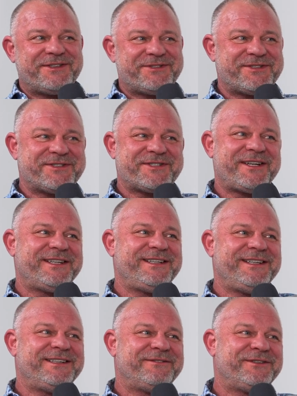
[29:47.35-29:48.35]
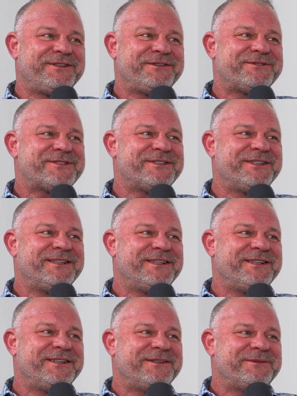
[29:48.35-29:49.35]
our society evolves,
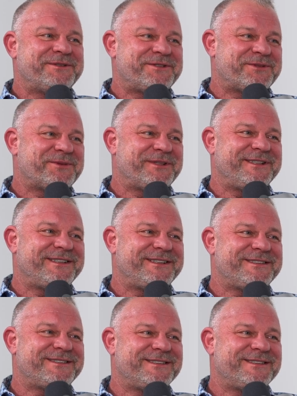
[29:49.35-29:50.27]
which is really nice.